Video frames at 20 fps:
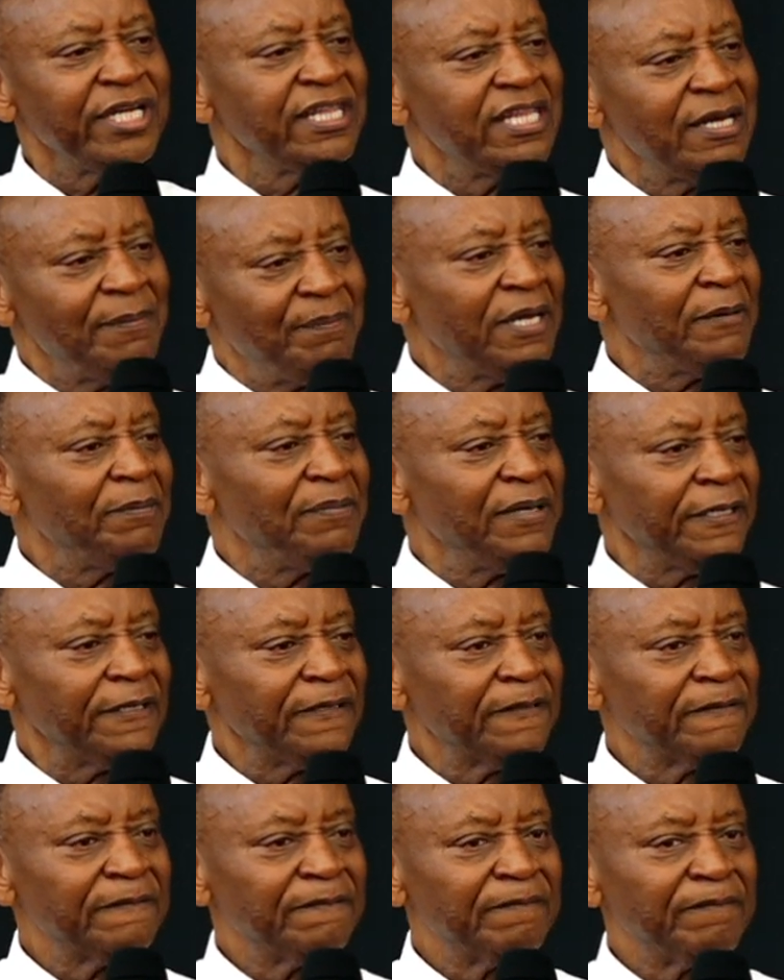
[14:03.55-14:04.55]
the baby.
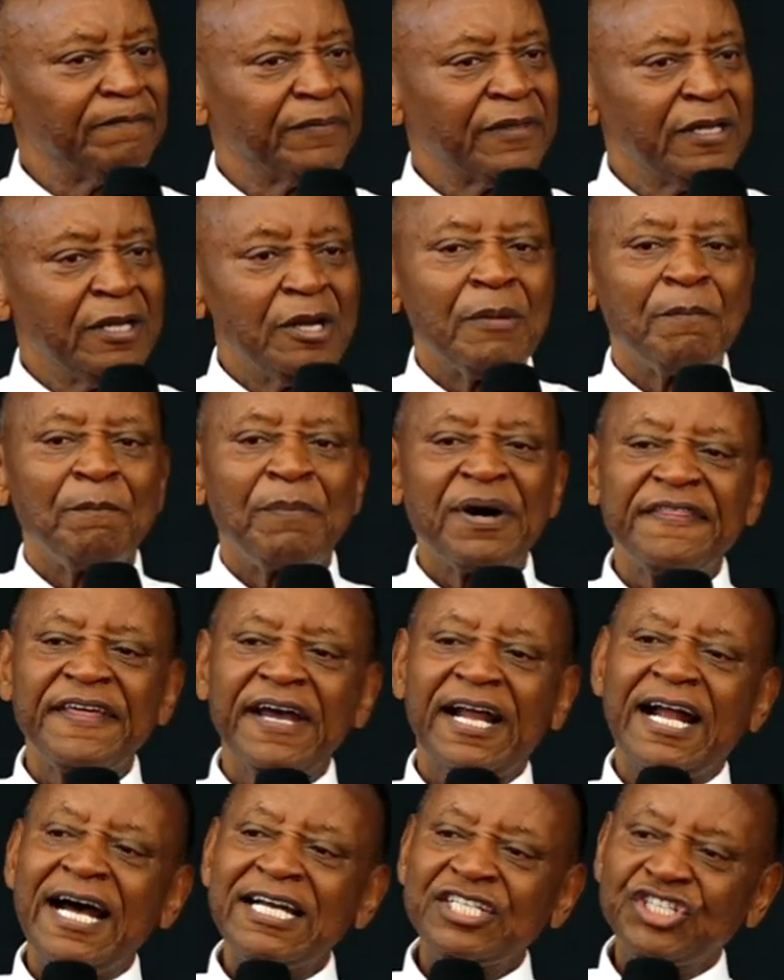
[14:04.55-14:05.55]
But the
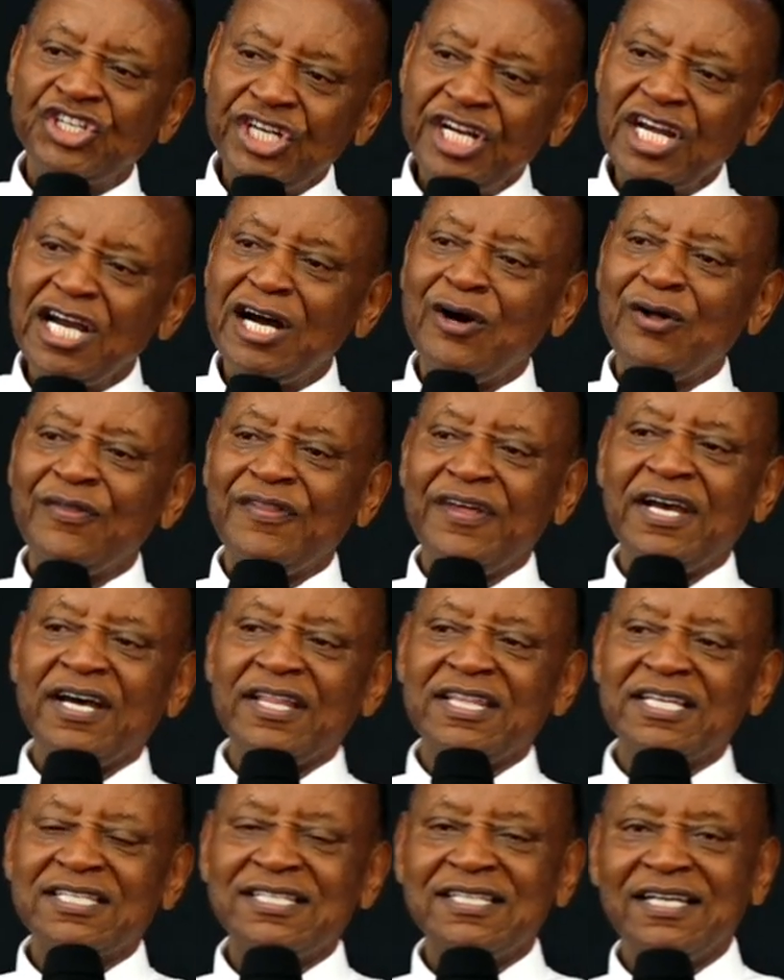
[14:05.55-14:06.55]
cashier on the
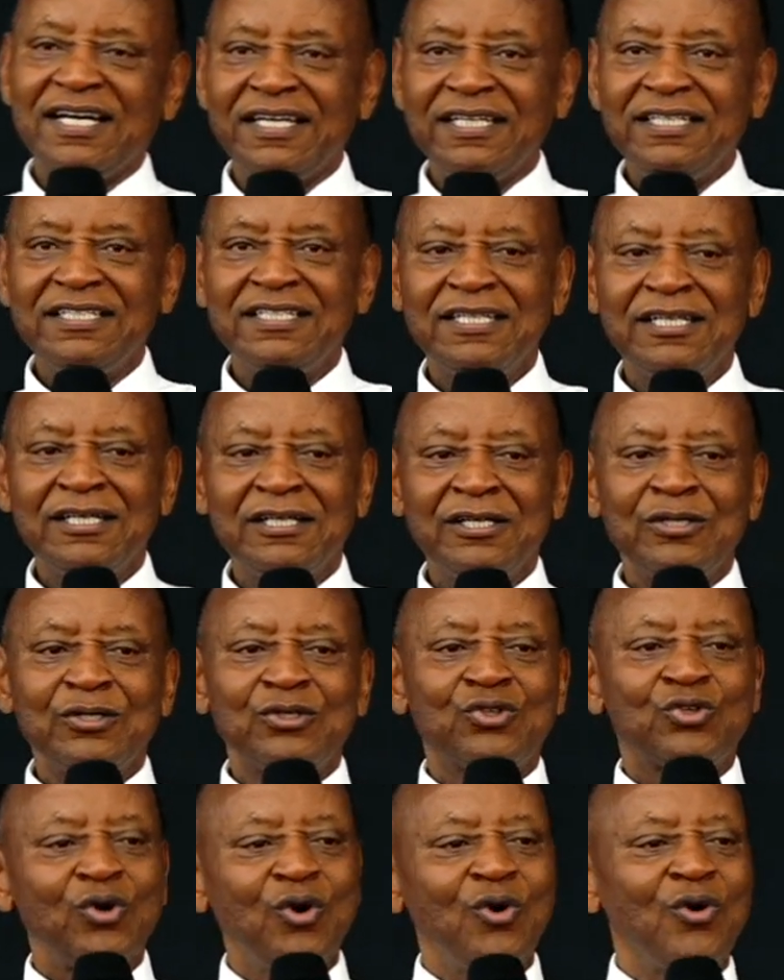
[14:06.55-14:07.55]
other side
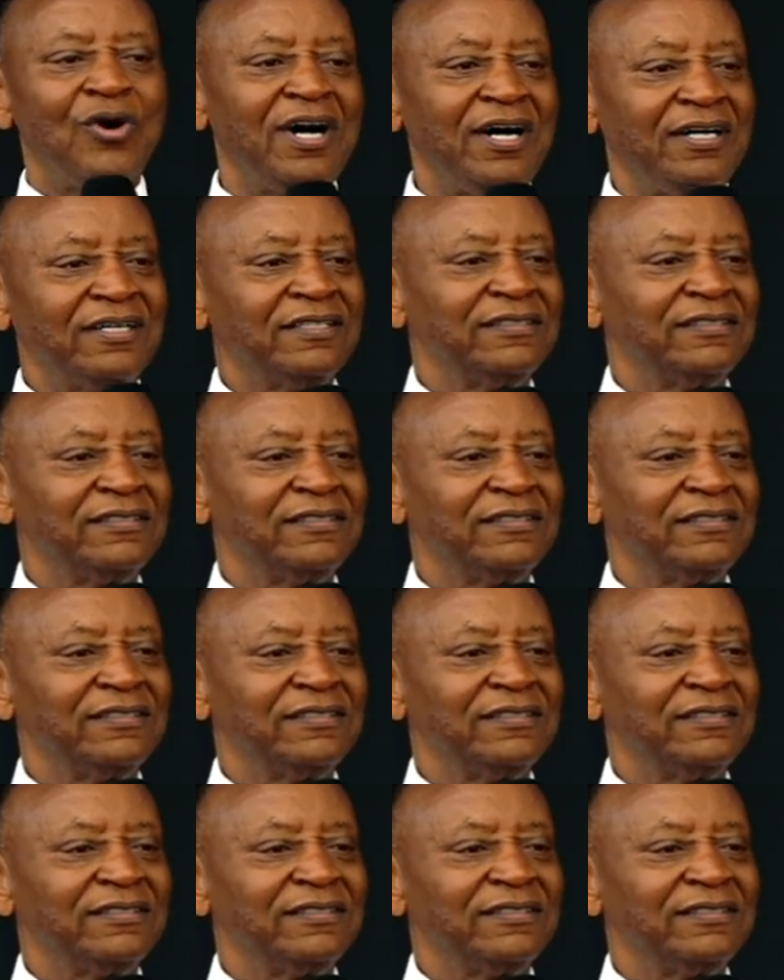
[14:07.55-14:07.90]
saw her